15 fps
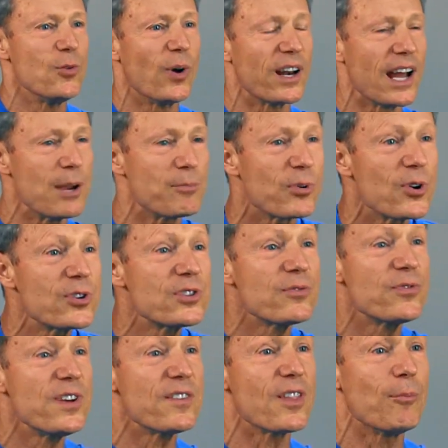and a little
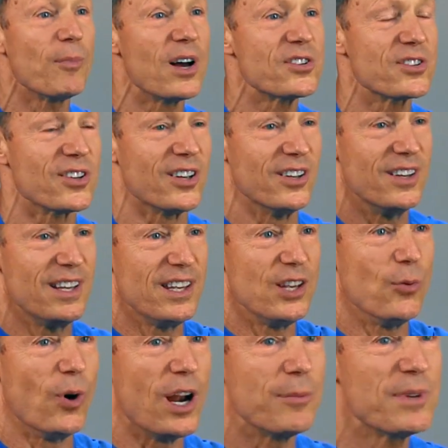message from our
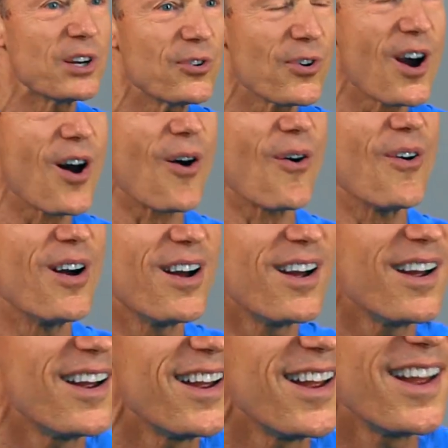mentor, Jack LaLanne.